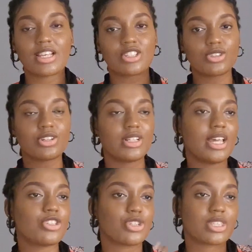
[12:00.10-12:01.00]
that it's not
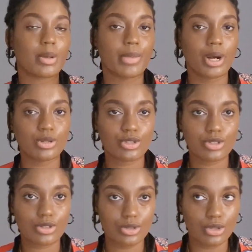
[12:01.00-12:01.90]
really just about,
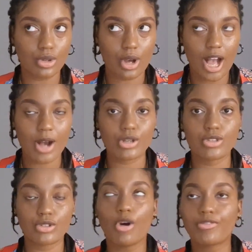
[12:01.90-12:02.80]
you know,
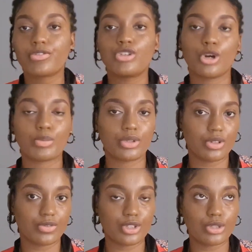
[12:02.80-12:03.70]
how often you upload
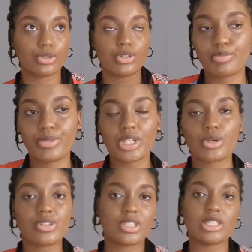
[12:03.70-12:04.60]
a video. Be
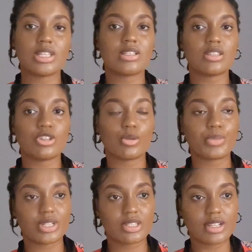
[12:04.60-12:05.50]
consistent in your
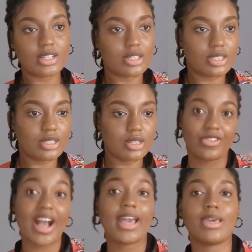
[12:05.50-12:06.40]
personality,
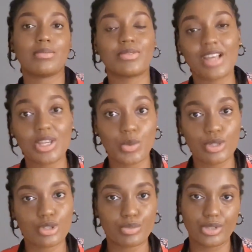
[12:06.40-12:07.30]
vibe that you
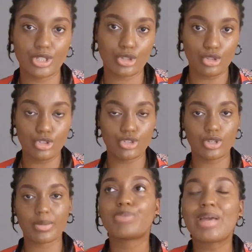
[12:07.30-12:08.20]
want to bring to
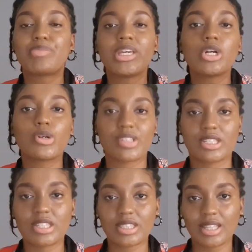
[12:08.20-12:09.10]
YouTube. By being
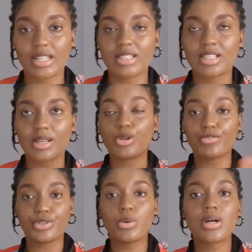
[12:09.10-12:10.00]
consistent, your
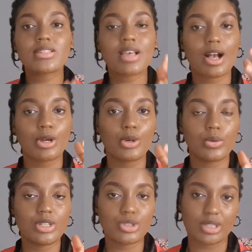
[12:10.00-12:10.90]
viewers are
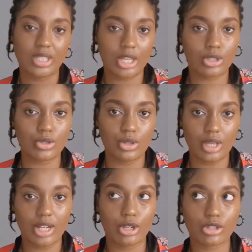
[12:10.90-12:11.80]
going to take you
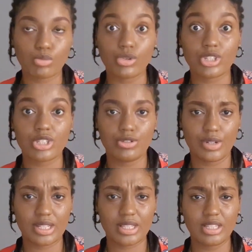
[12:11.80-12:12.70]
a lot more
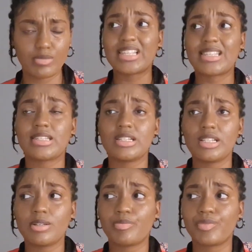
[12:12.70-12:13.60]
seriously,
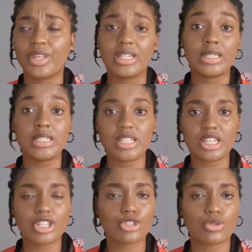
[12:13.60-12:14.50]
see the
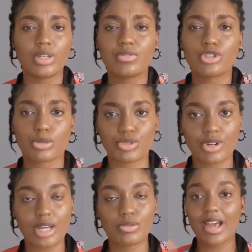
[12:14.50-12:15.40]
need to even
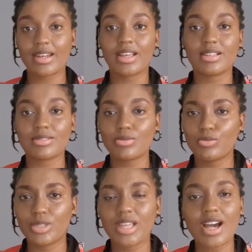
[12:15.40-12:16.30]
subscribe. And then
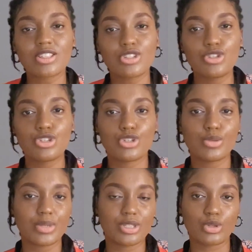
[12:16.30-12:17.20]
with that,
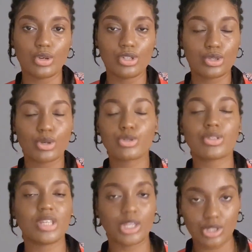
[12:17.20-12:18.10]
YouTube is going to also
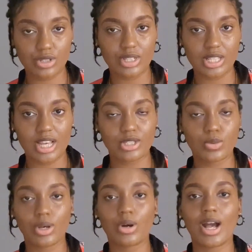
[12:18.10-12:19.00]
take you seriously as
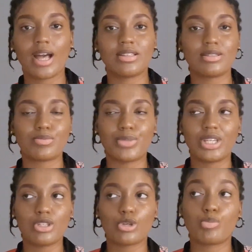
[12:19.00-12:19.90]
well and
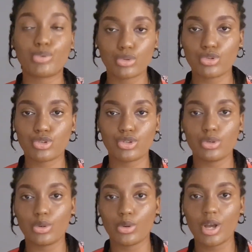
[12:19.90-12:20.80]
begin to push
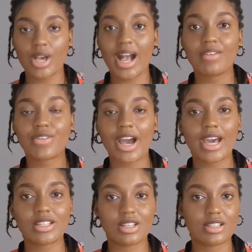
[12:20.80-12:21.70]
you. You have
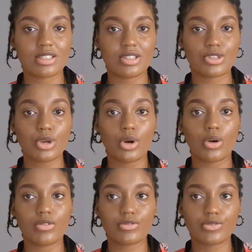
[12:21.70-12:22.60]
higher chances
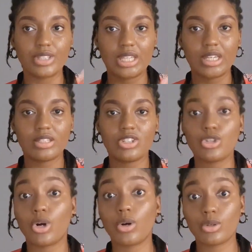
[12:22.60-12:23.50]
of gaining
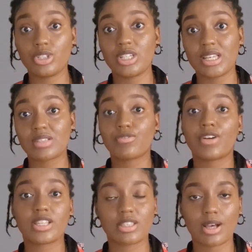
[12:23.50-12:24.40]
your audience
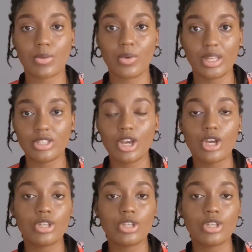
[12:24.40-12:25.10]
faster when